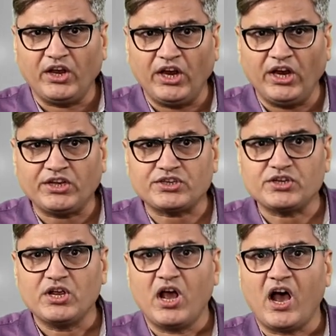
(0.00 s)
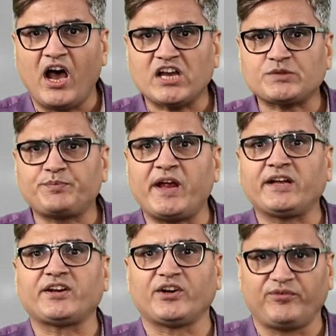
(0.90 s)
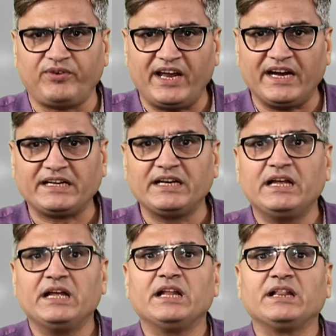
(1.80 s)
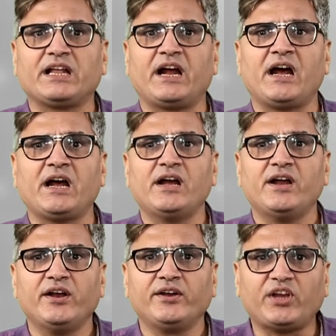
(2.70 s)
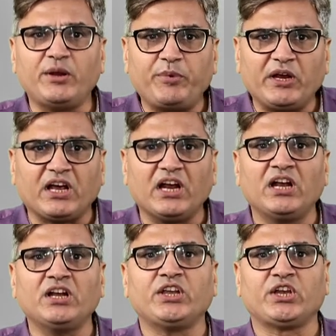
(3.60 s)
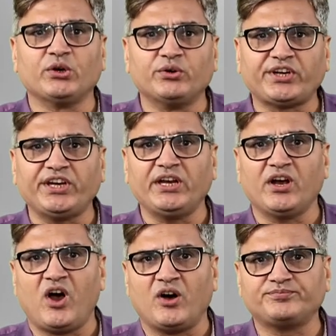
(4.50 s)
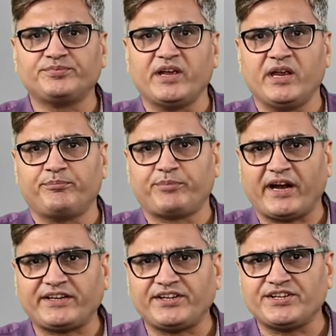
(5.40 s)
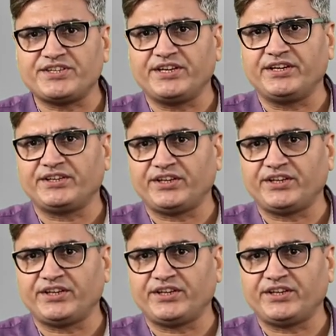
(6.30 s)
Each aspect reflect the Typical duty of a practicing